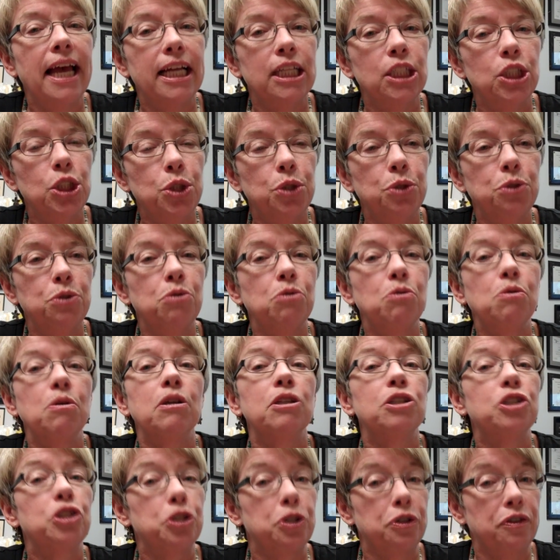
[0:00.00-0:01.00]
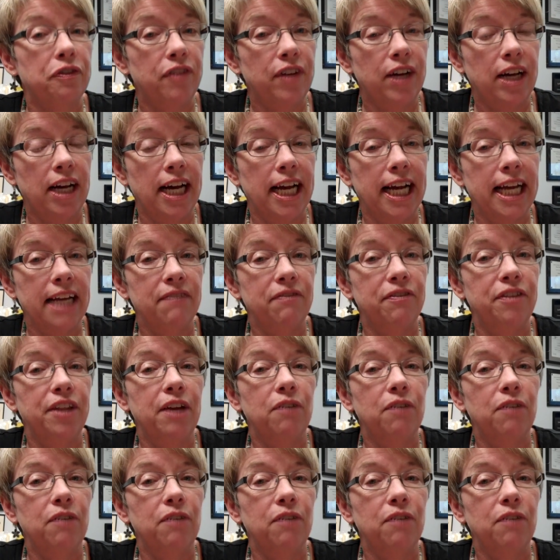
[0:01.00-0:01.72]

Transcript: and to survive.